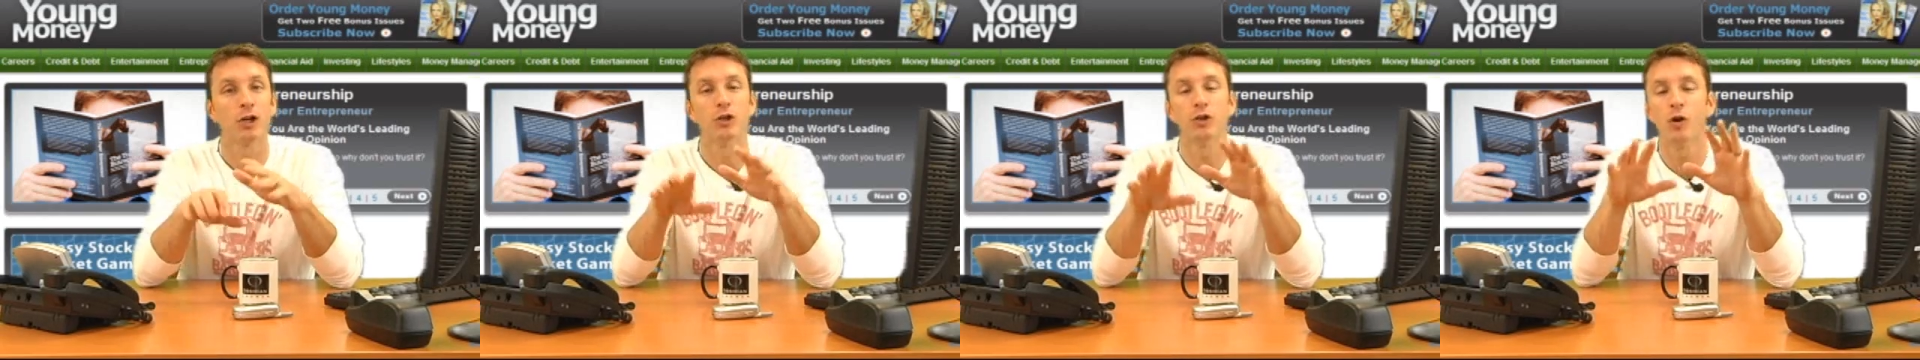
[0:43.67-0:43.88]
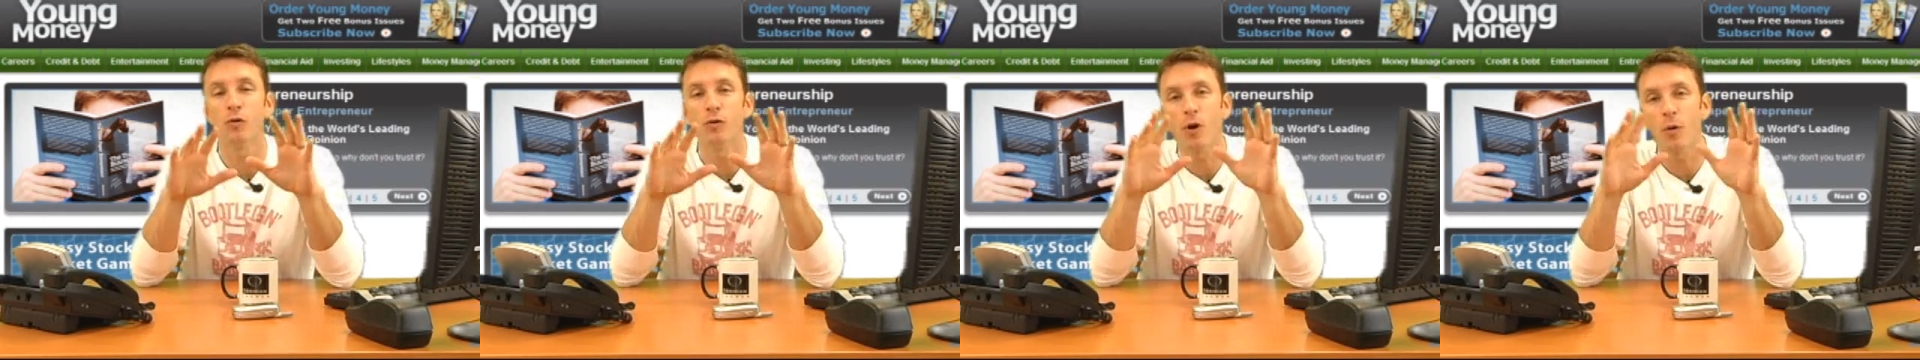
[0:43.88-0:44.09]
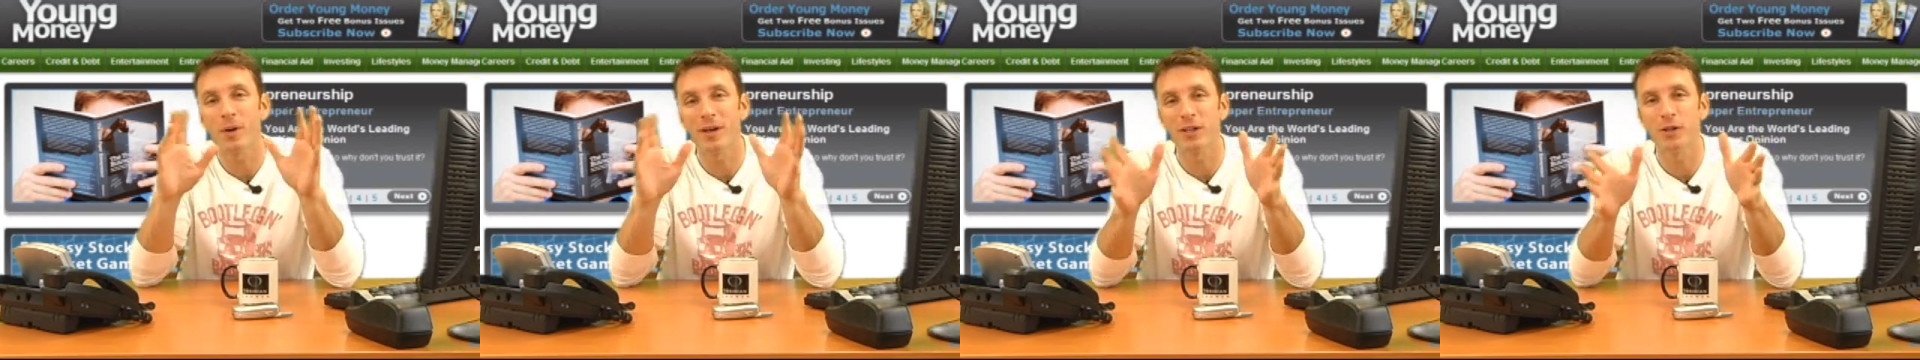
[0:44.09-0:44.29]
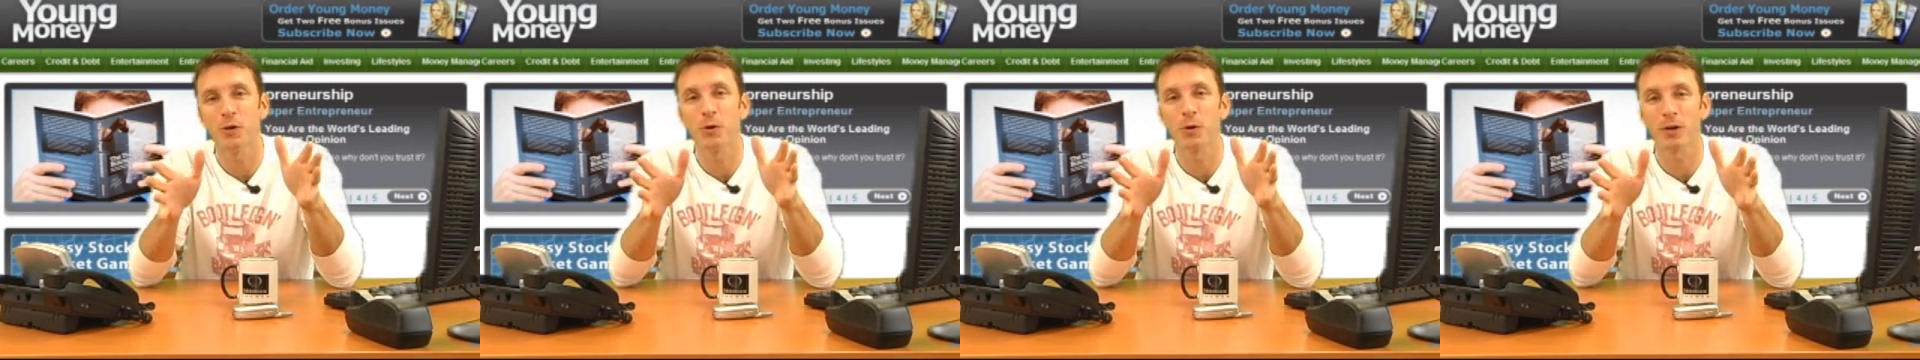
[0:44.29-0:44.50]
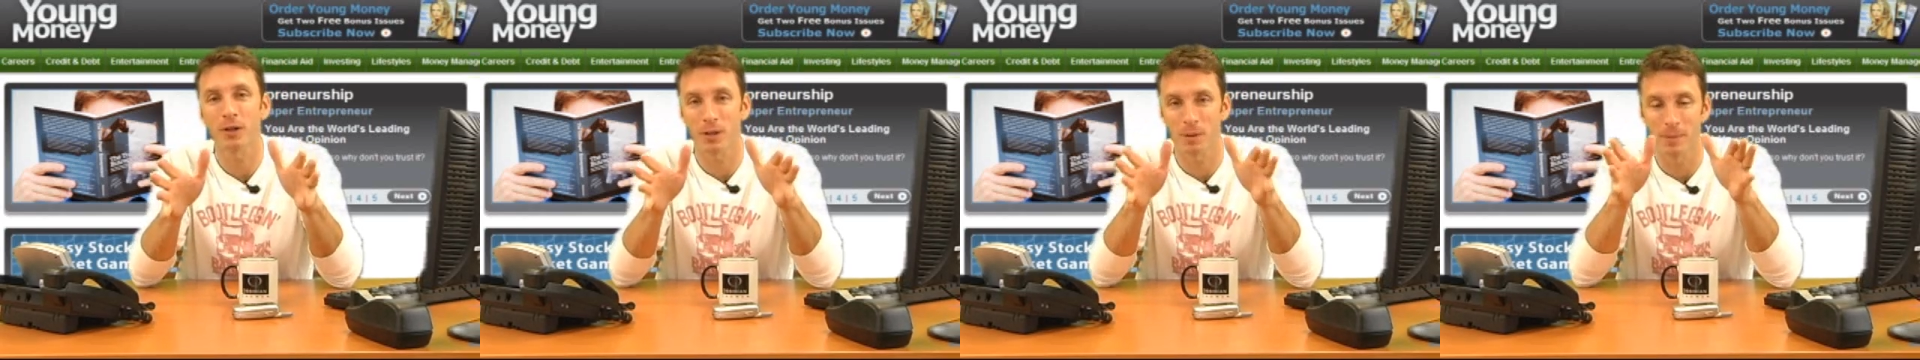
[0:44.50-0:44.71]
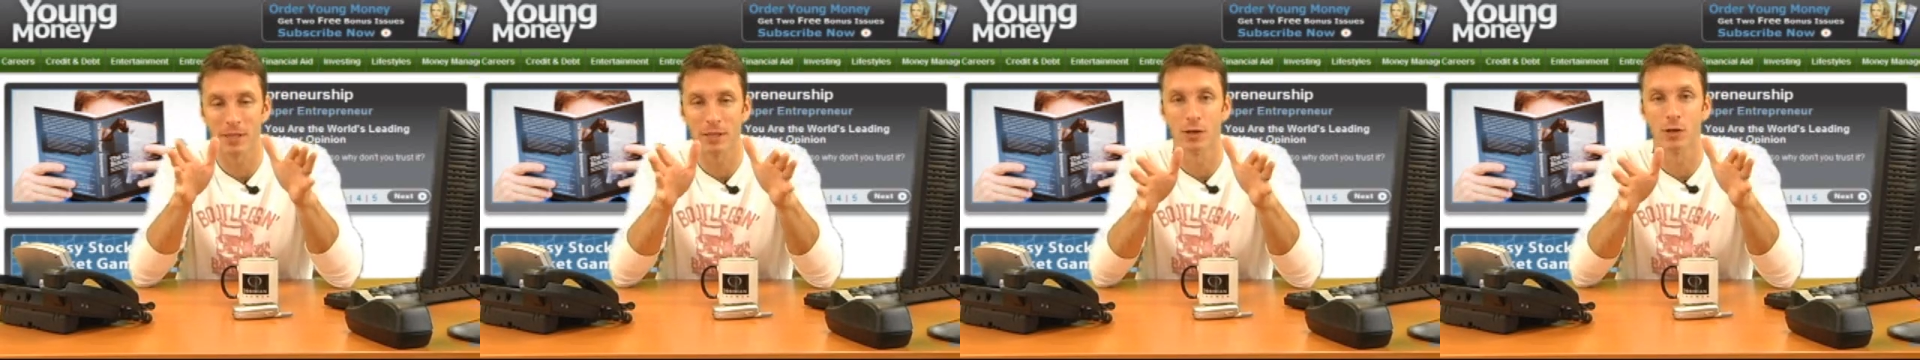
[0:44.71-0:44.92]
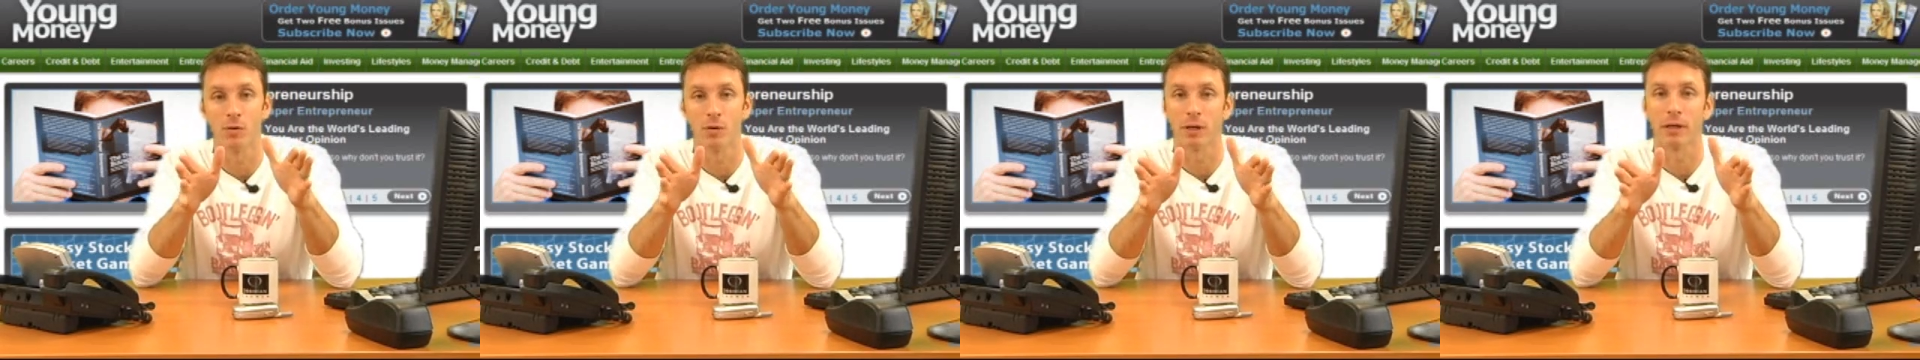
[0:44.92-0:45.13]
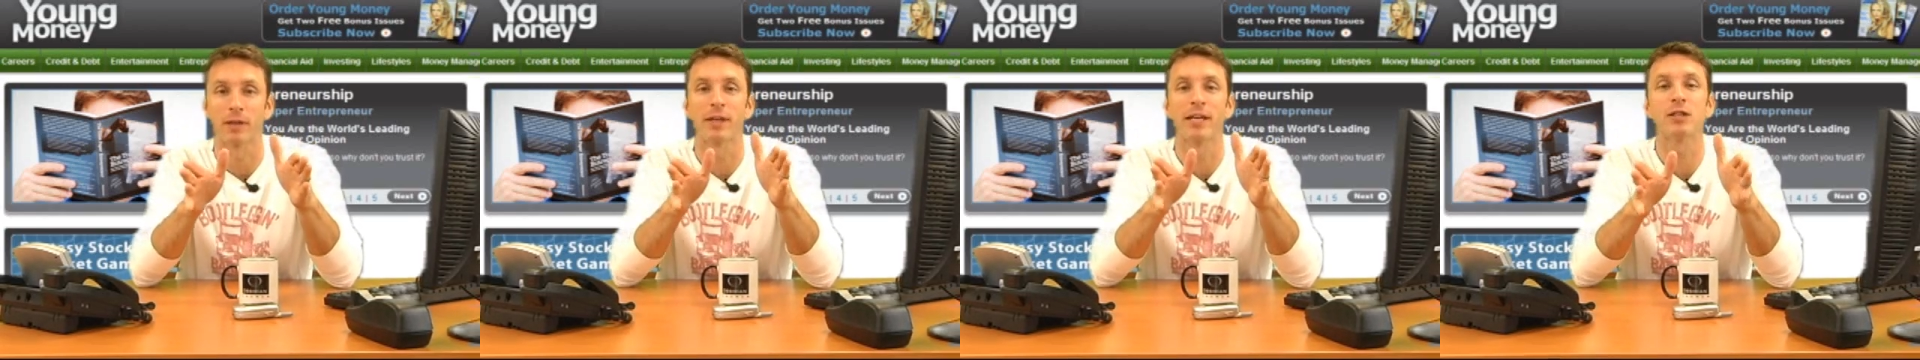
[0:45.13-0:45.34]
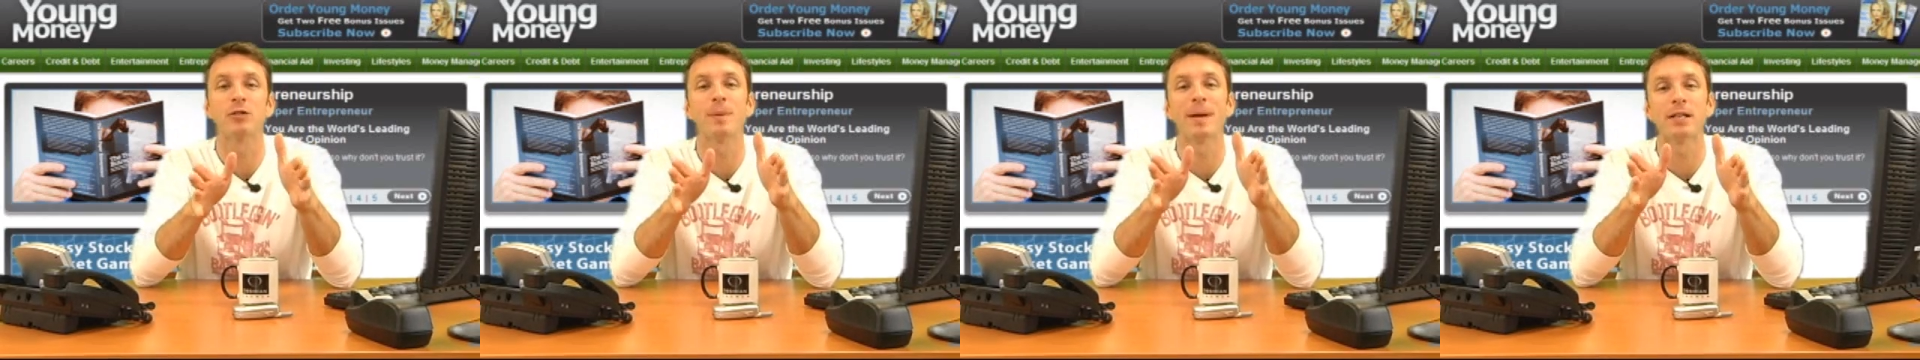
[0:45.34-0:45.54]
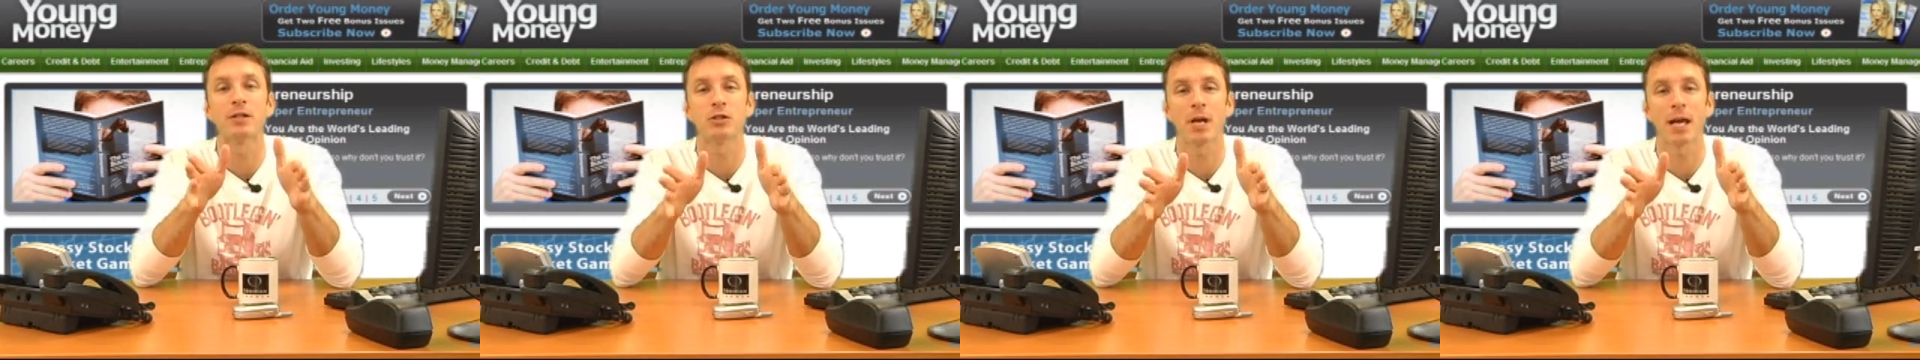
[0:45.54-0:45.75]
You don't know what you're going to be doing. Things
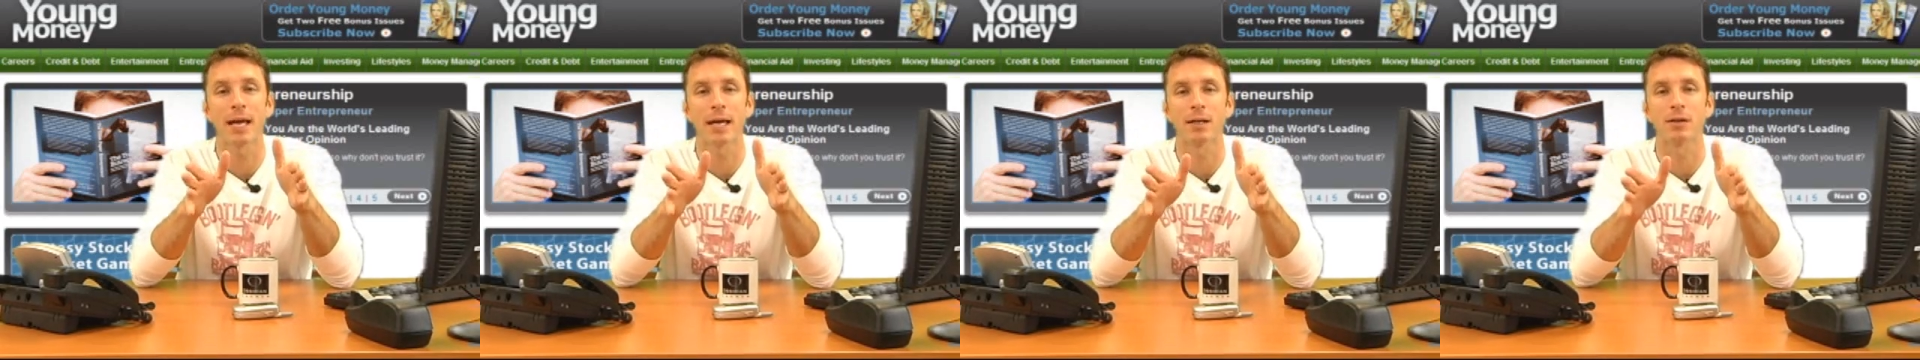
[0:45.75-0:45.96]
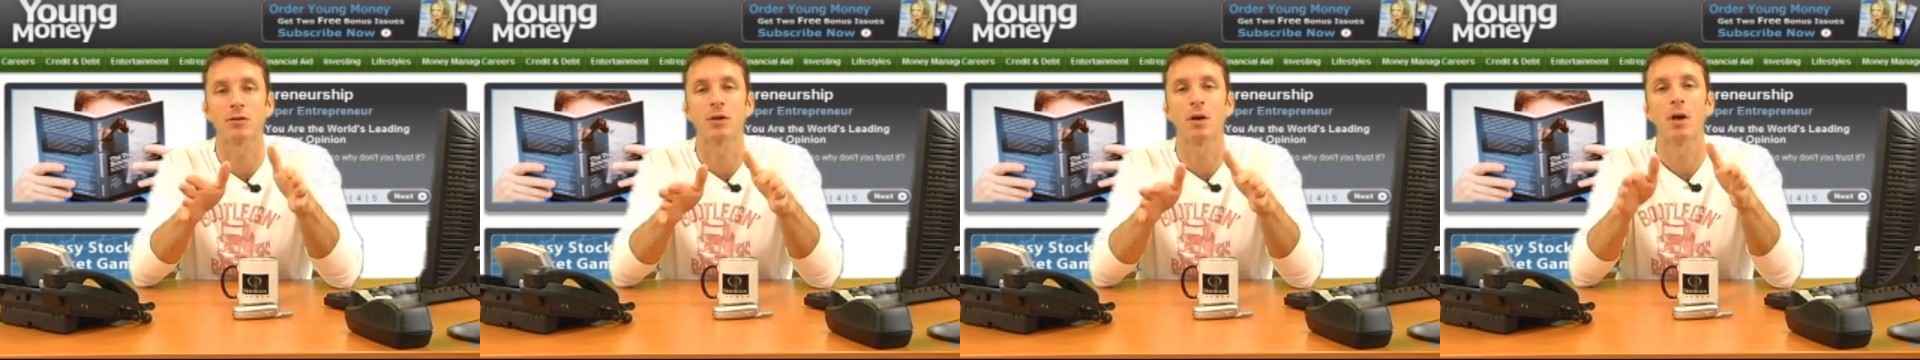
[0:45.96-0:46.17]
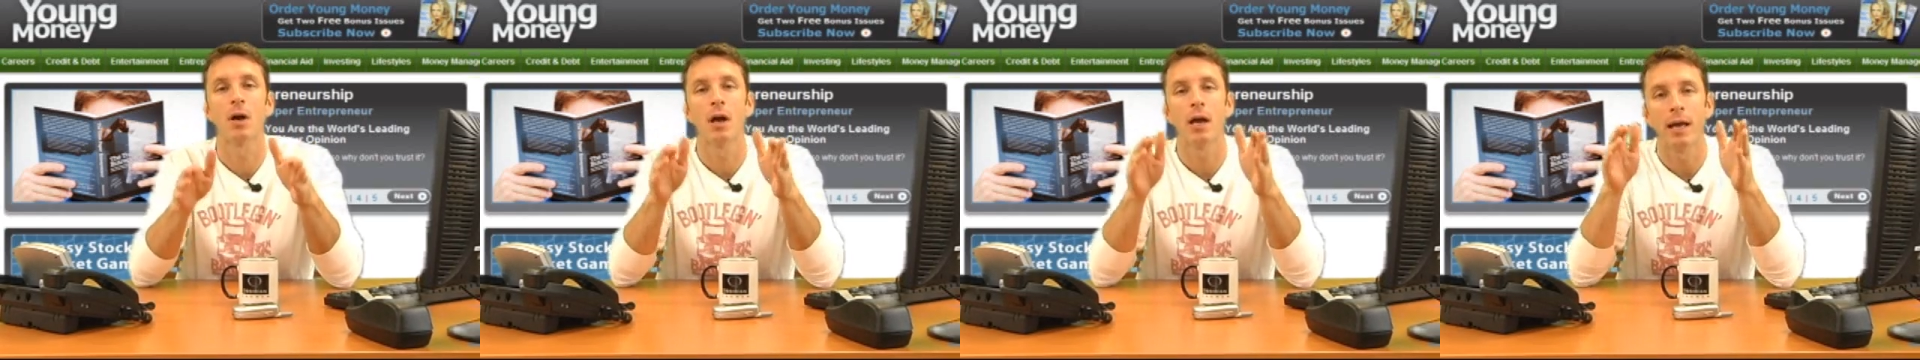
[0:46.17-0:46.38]
may change.